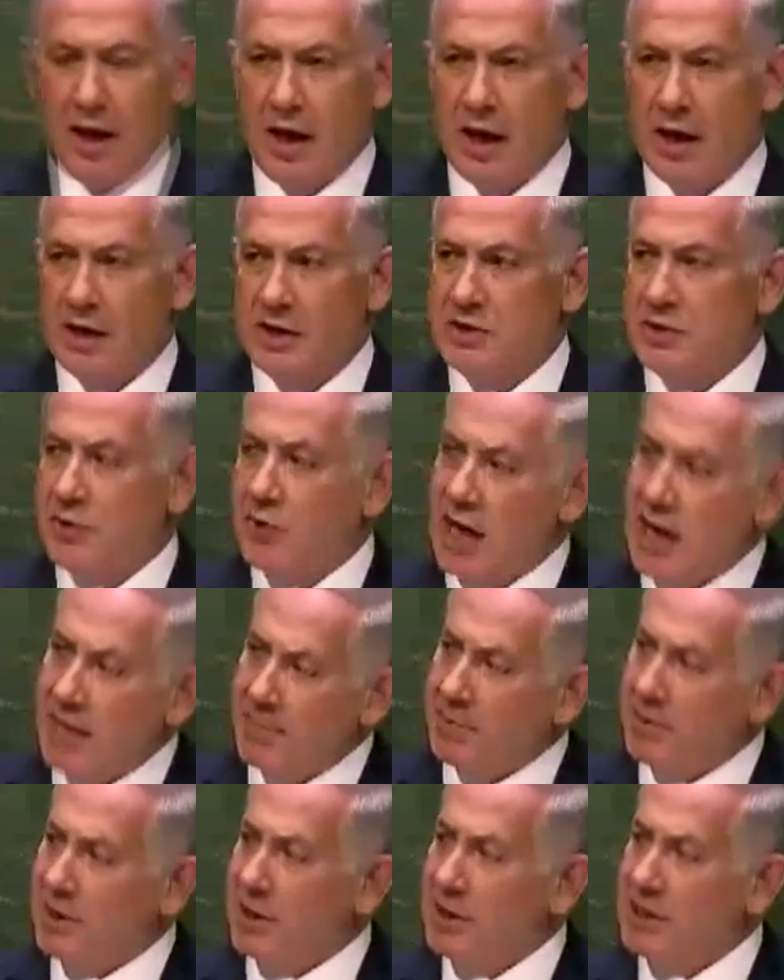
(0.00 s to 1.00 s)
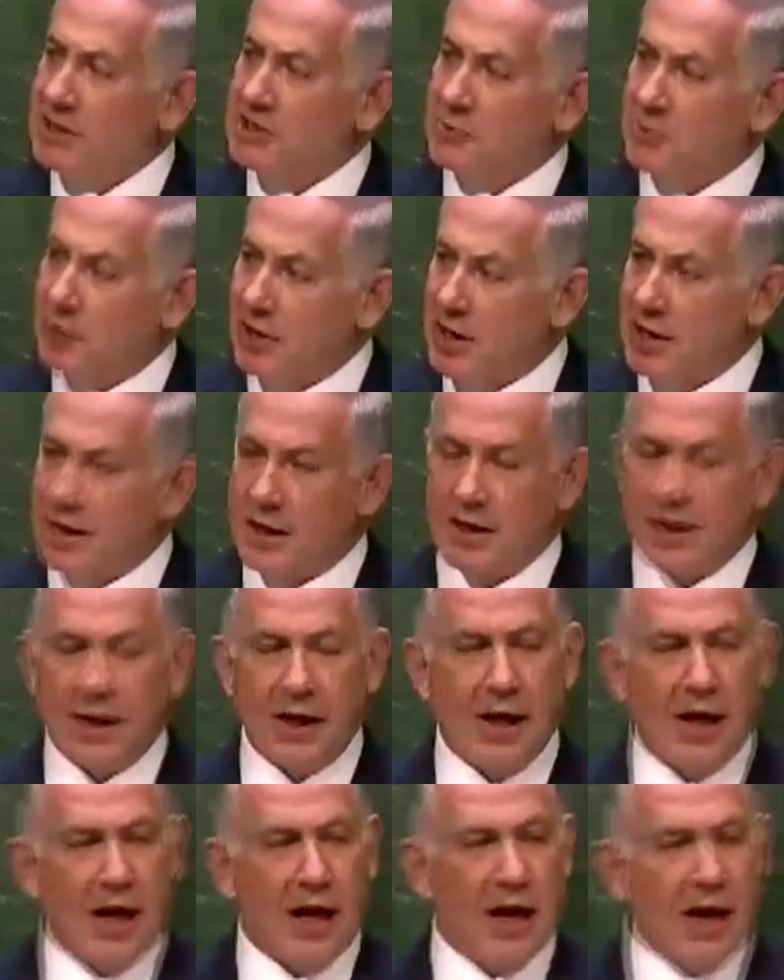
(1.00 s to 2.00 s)
And it's rapidly spreading
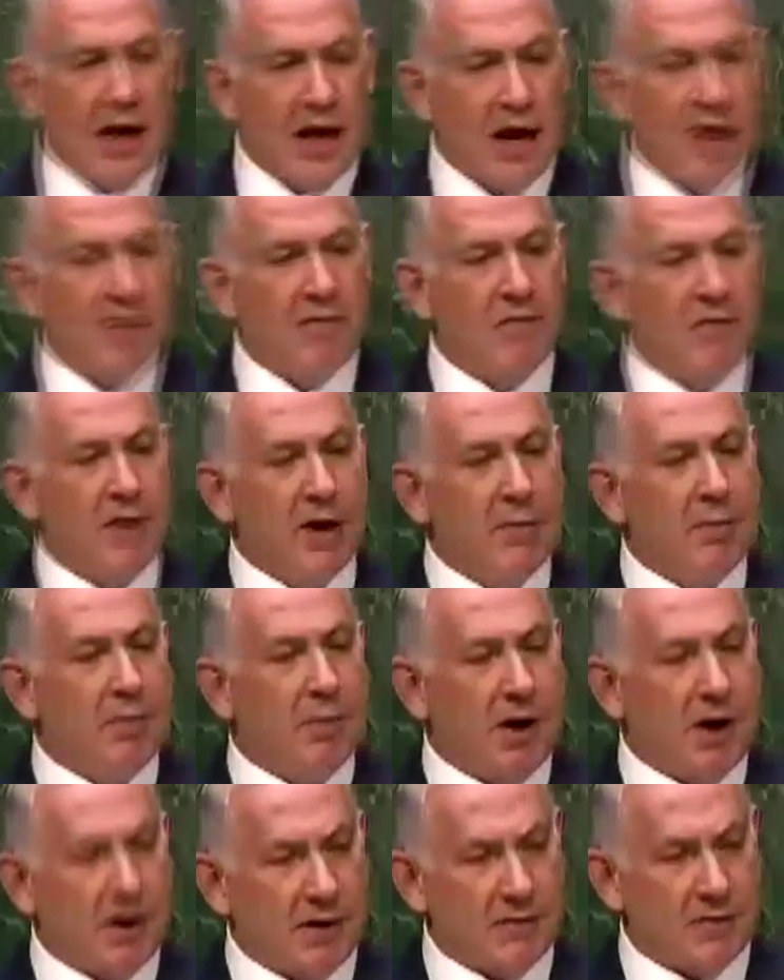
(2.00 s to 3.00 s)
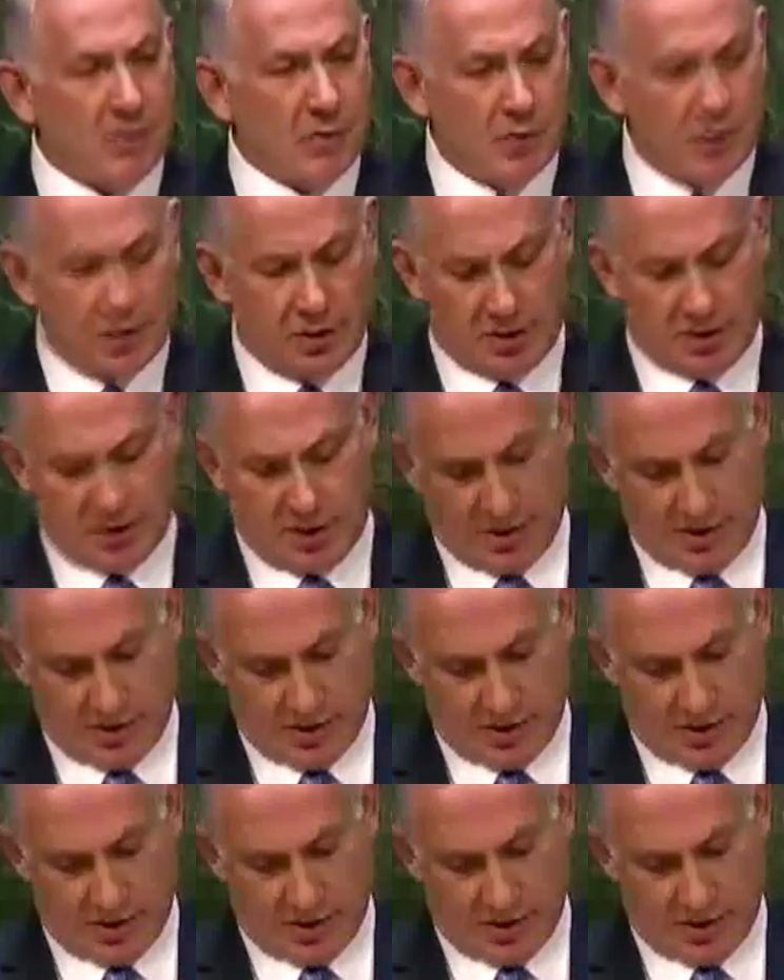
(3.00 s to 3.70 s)
in every part of the world.